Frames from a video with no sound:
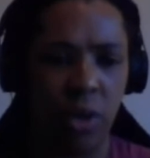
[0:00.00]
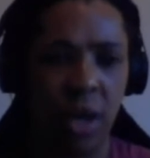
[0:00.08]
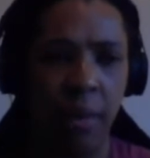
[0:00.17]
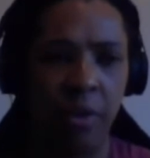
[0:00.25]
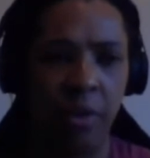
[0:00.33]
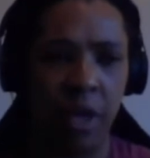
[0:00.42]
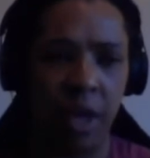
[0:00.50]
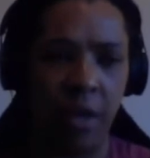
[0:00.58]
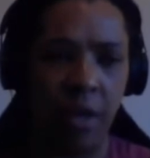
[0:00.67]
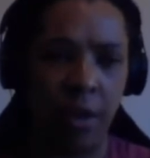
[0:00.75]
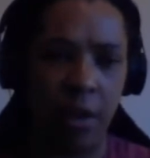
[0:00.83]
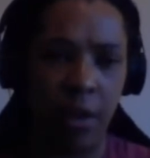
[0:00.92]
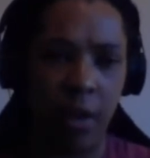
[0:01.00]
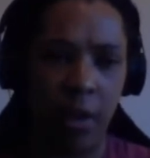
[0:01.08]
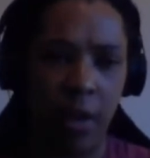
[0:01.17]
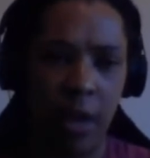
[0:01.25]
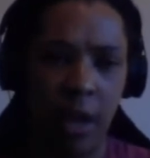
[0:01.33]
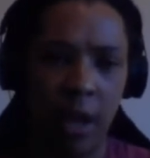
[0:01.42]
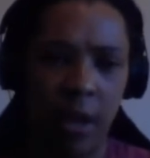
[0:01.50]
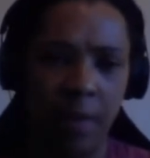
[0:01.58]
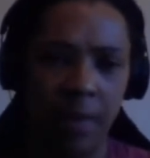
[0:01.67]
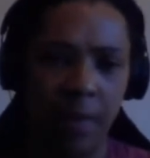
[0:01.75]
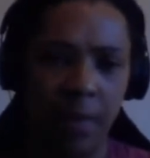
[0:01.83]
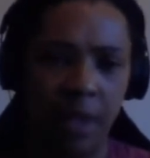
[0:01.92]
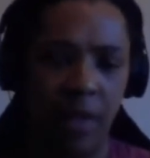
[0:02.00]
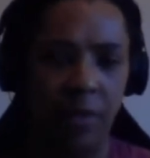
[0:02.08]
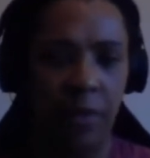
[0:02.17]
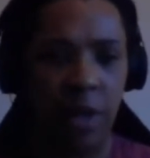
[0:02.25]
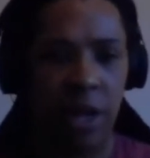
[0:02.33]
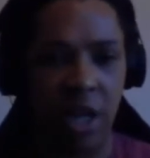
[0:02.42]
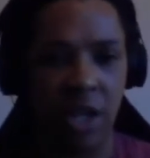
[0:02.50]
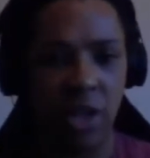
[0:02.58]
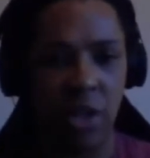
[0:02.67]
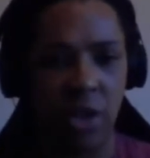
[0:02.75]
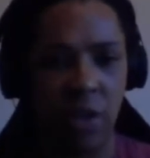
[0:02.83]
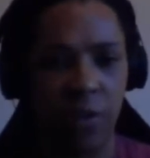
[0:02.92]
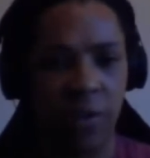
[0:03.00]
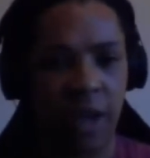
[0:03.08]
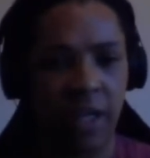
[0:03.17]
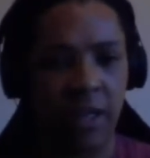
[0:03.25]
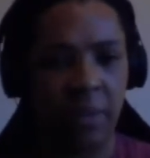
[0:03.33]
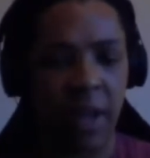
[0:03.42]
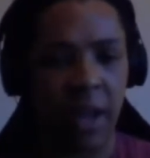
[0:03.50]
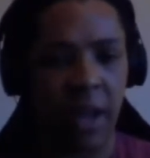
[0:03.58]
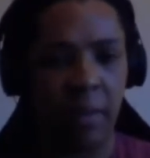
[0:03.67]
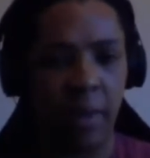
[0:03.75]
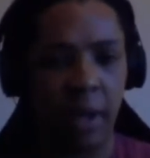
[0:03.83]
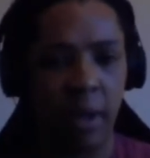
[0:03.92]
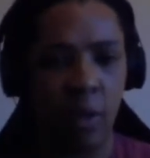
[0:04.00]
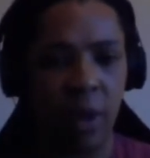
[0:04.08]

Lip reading: come together as different nations to fight the pandemic,